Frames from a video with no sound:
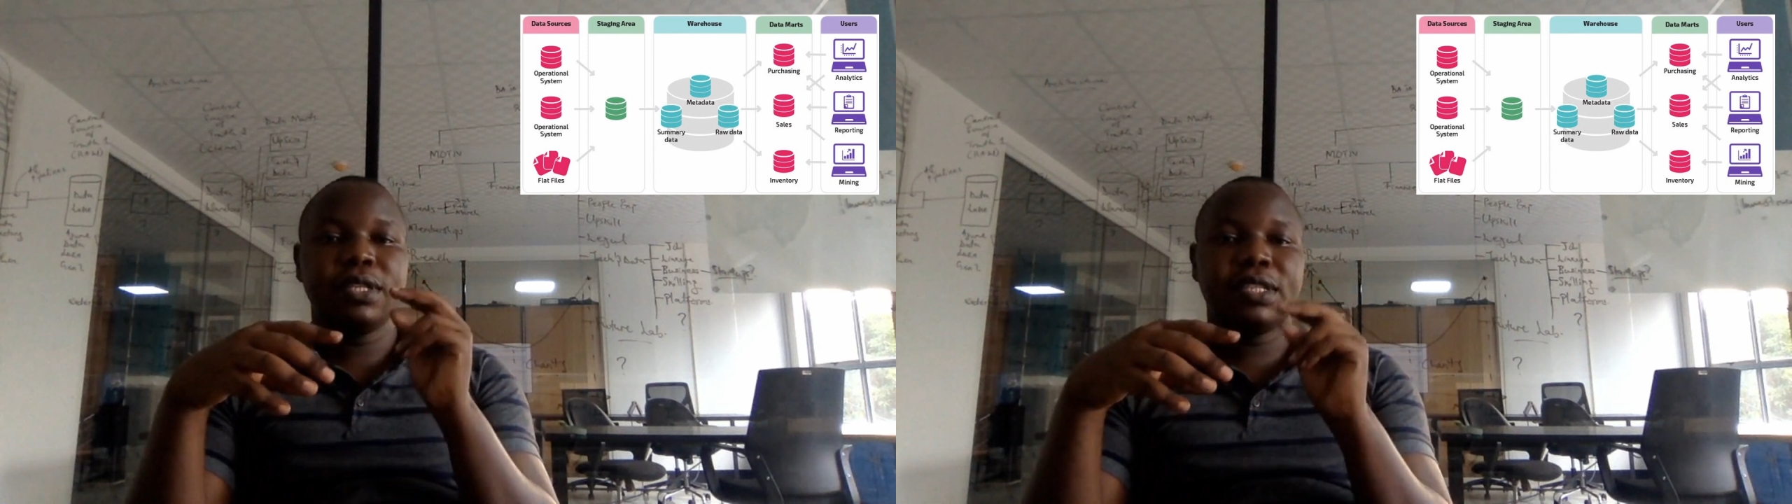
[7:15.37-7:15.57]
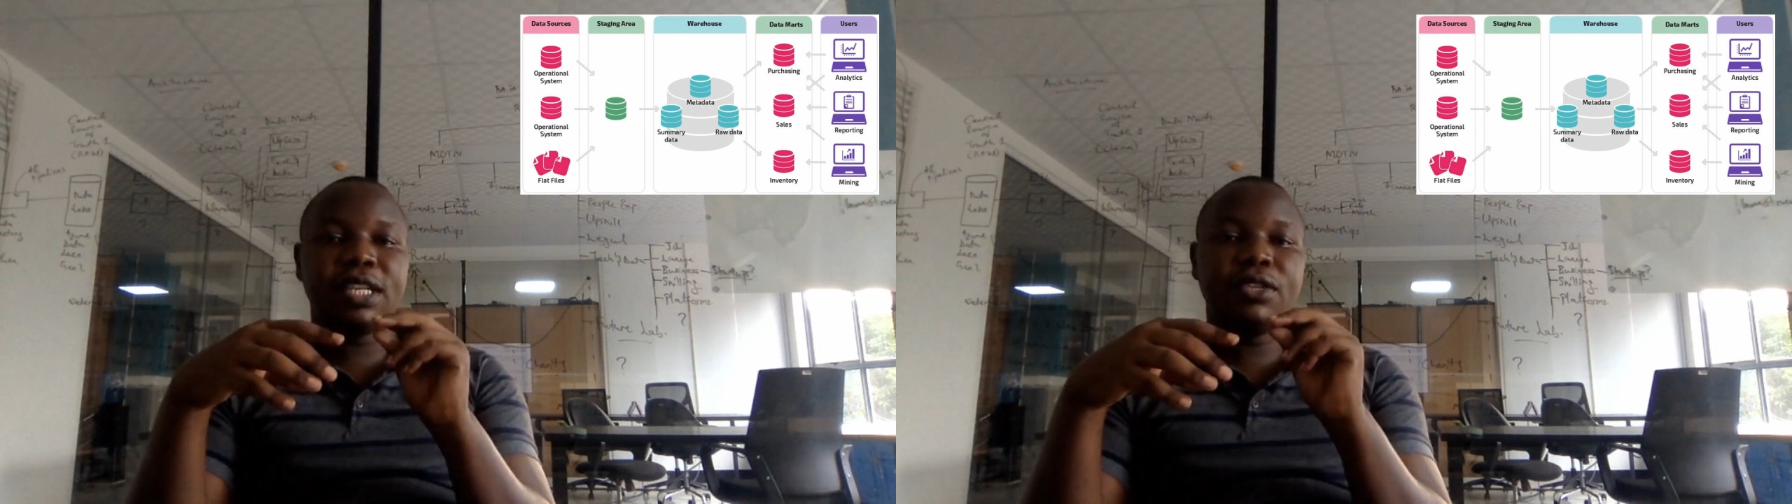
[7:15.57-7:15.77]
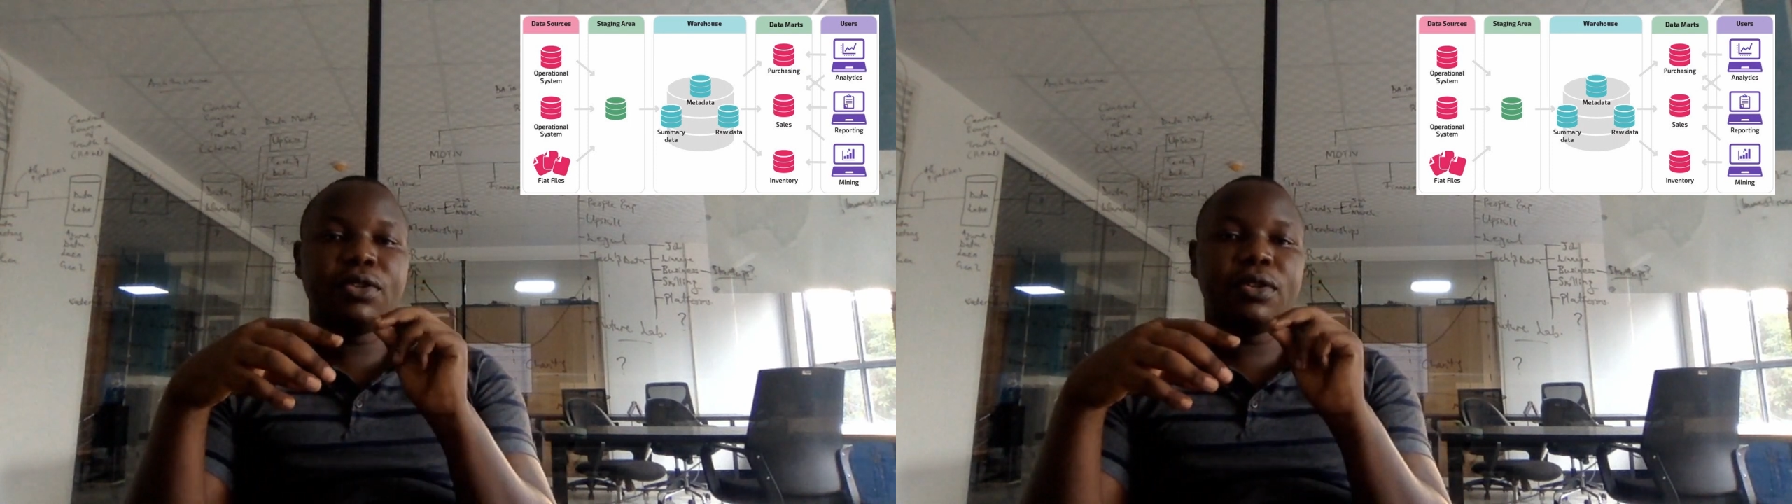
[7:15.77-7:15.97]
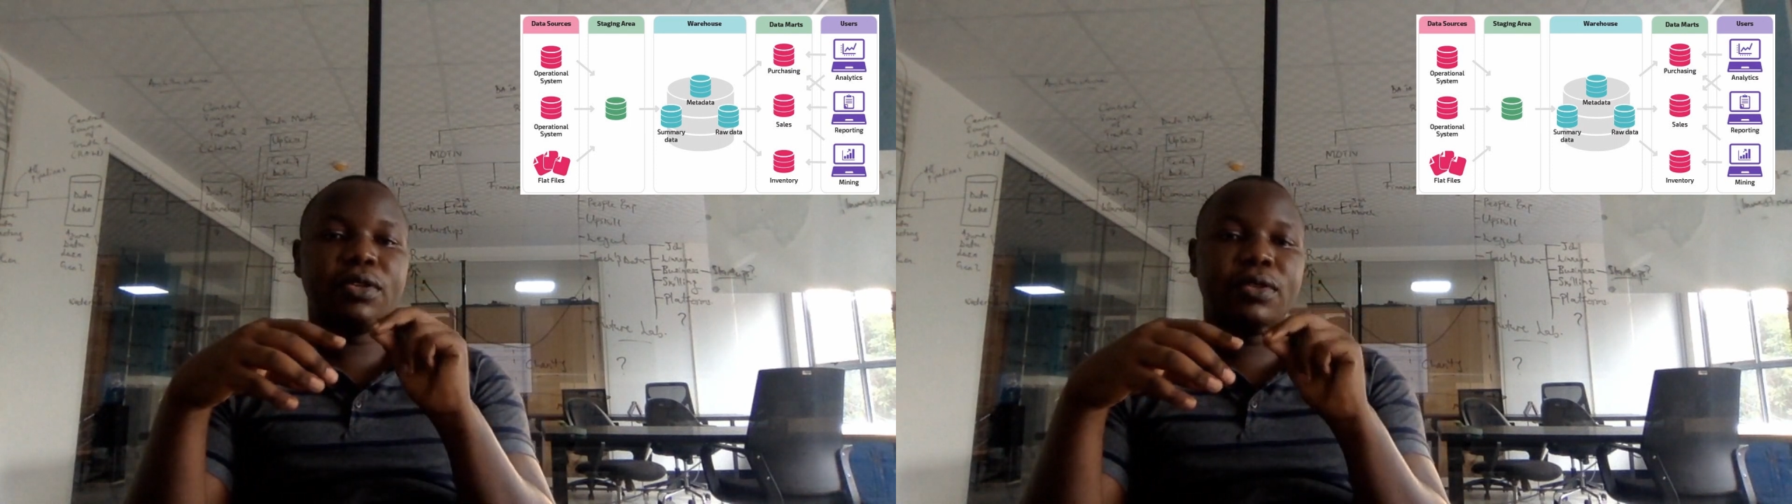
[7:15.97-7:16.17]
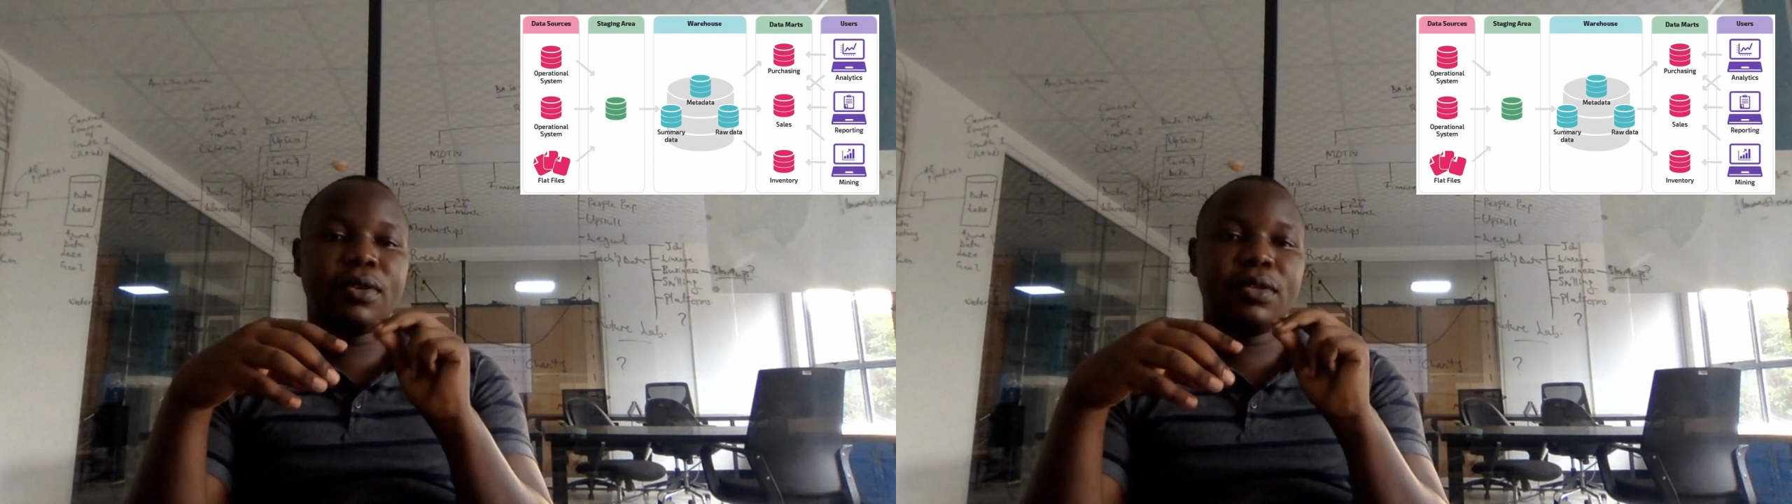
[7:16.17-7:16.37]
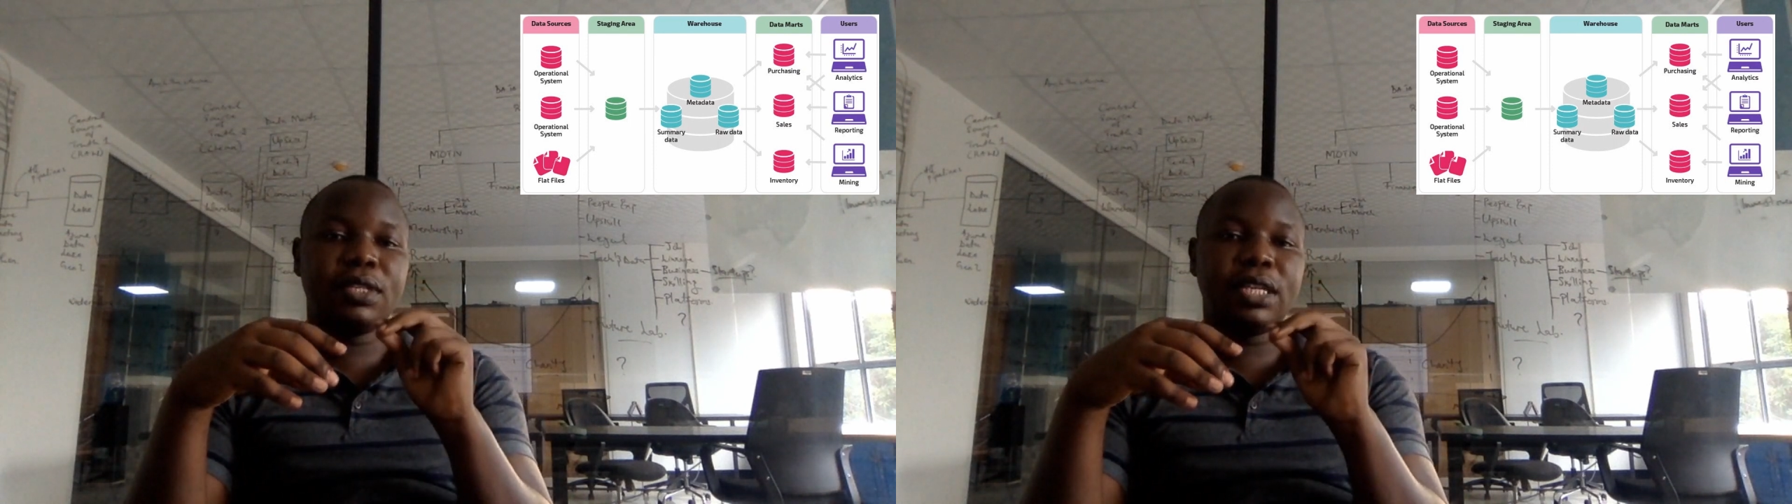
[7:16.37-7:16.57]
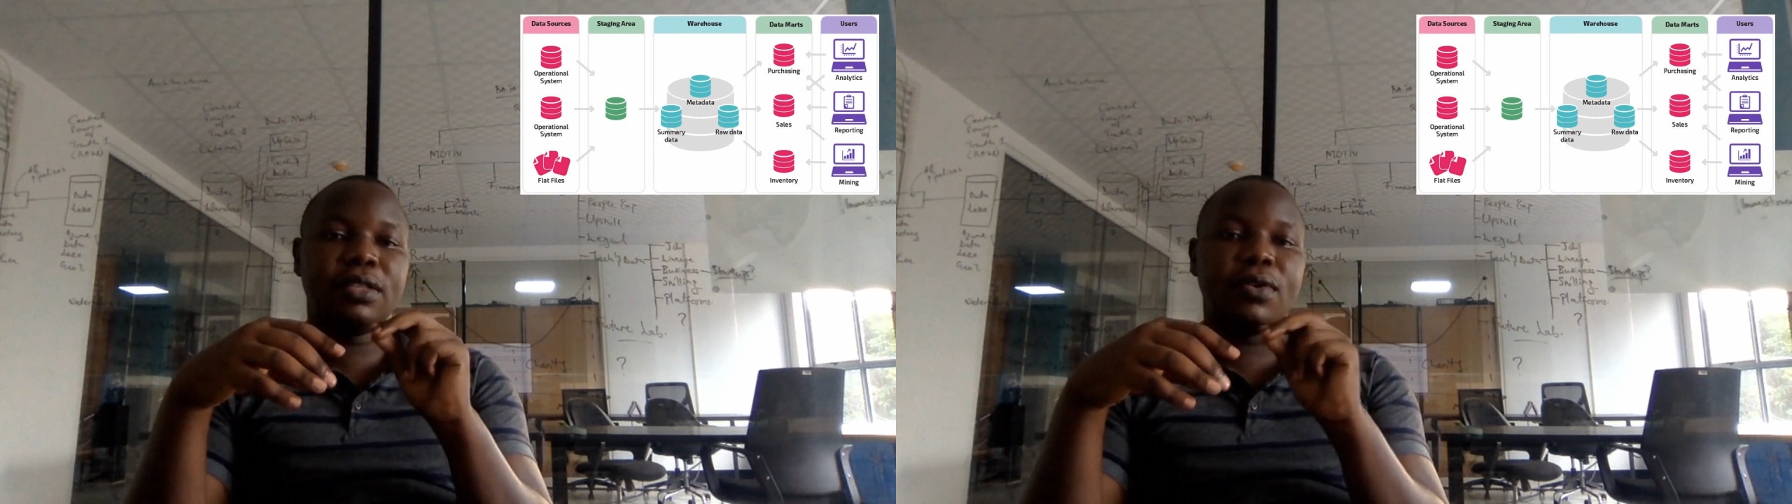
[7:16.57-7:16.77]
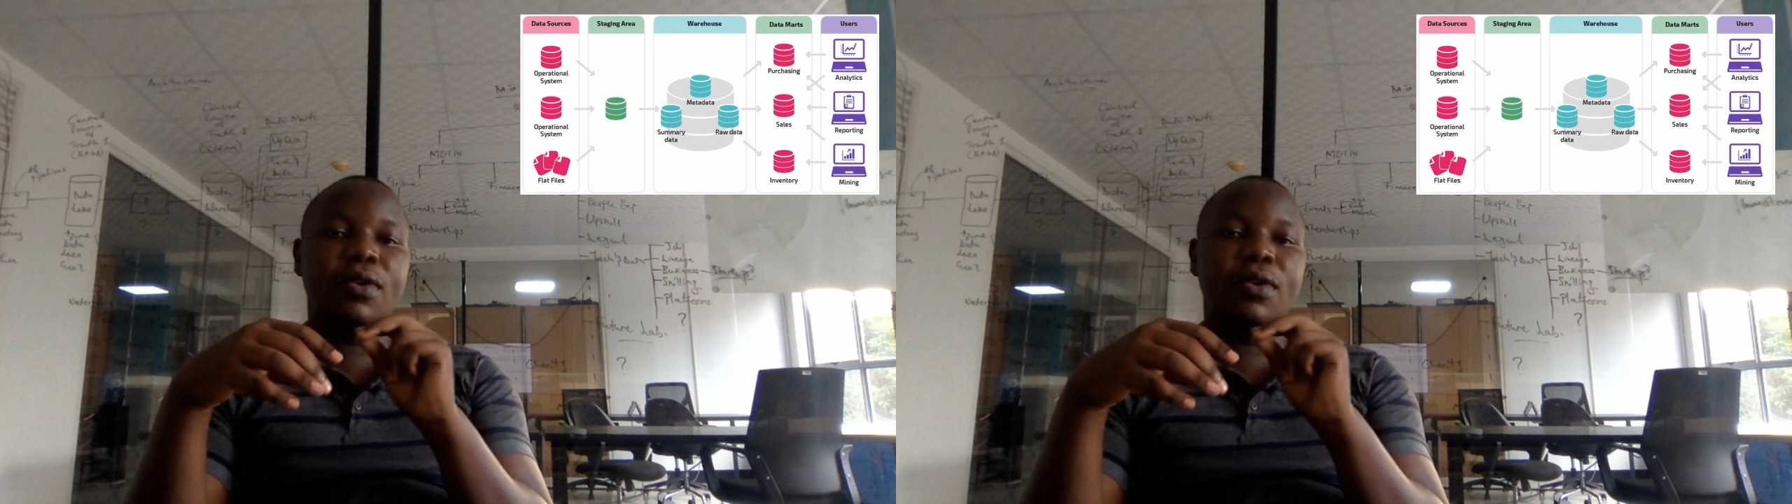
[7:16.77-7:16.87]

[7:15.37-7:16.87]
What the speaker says: central sources